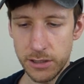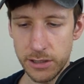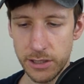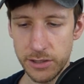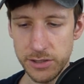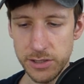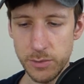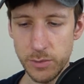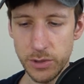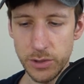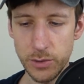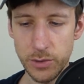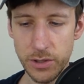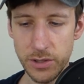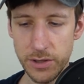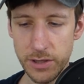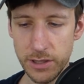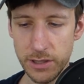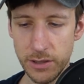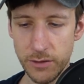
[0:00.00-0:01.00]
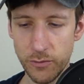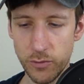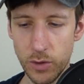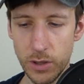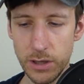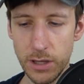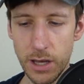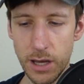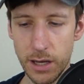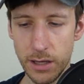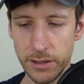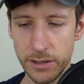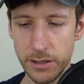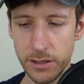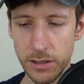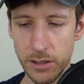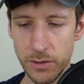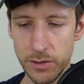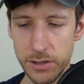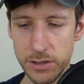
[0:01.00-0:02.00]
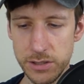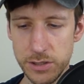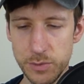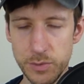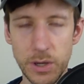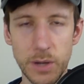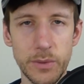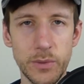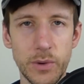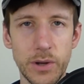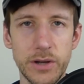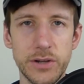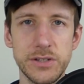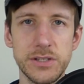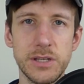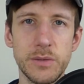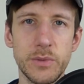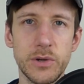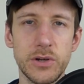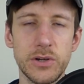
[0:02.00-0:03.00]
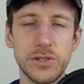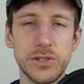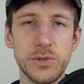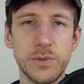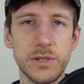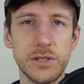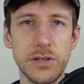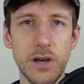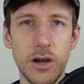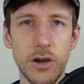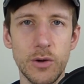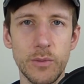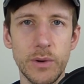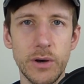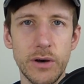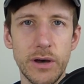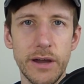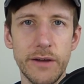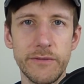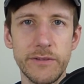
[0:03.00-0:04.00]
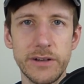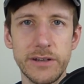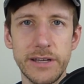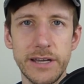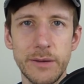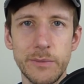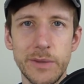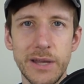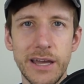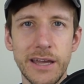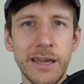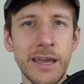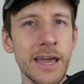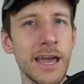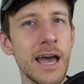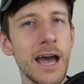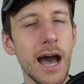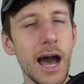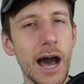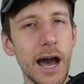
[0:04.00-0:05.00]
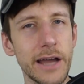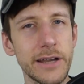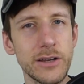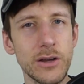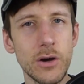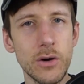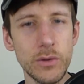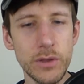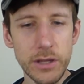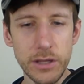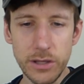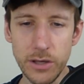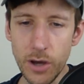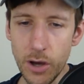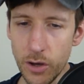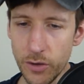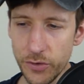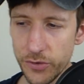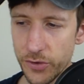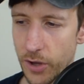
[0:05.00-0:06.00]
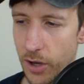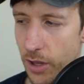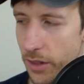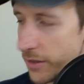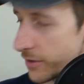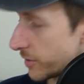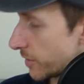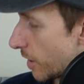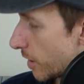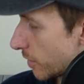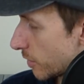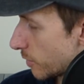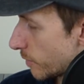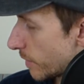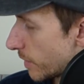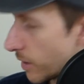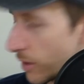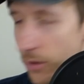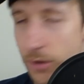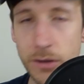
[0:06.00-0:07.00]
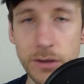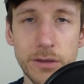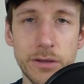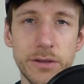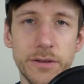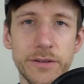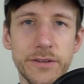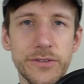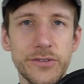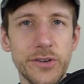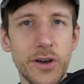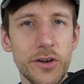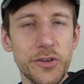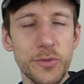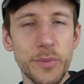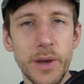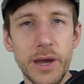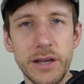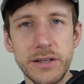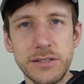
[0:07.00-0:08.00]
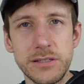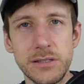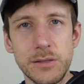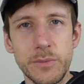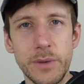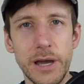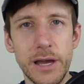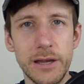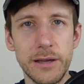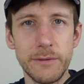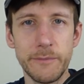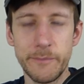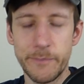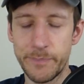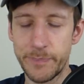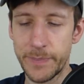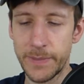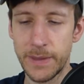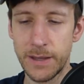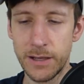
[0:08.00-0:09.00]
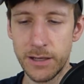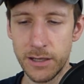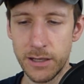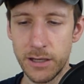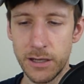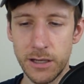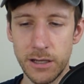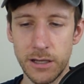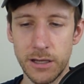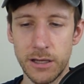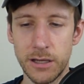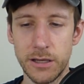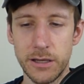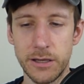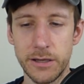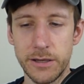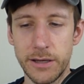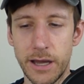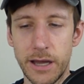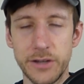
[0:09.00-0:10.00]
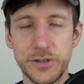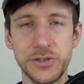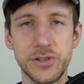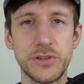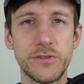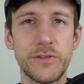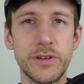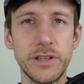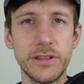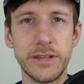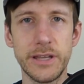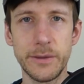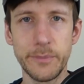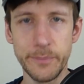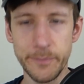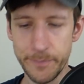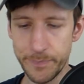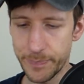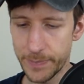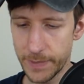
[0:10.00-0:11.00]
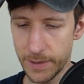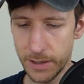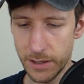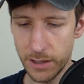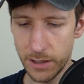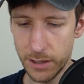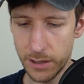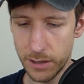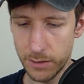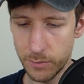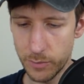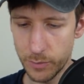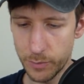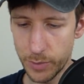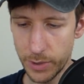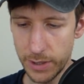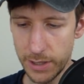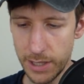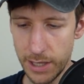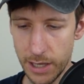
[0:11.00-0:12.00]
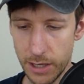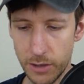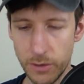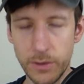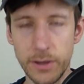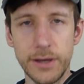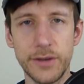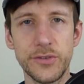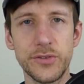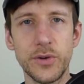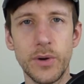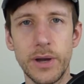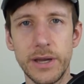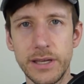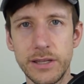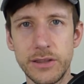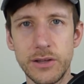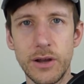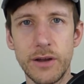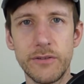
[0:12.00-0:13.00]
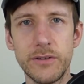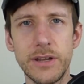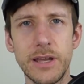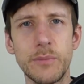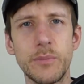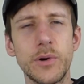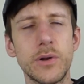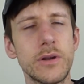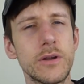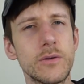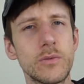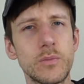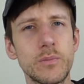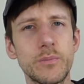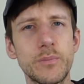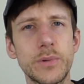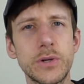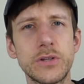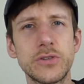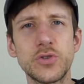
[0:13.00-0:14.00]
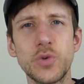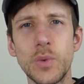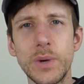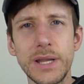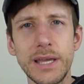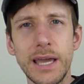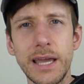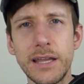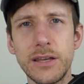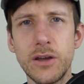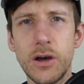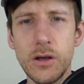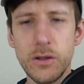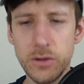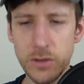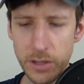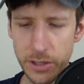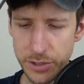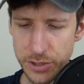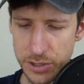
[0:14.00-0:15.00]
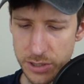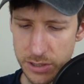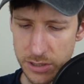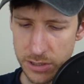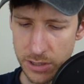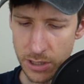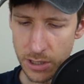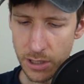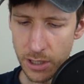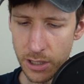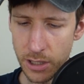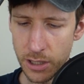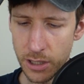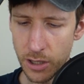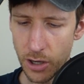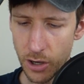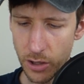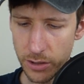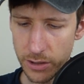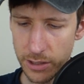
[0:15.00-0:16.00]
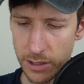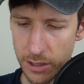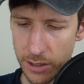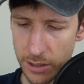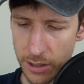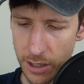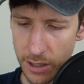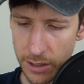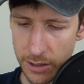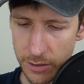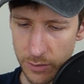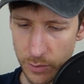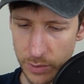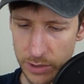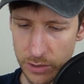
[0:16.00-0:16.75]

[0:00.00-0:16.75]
Now, some of you are thinking, voila, this is probably why your stomach hurts. You eat Taco Bell every damn day. I know that y'all saw the Taco Bell sauce packs in the back. I should have hid them. But yeah, okay, so I eat there every day. But $28 lunches aren't going to cut it.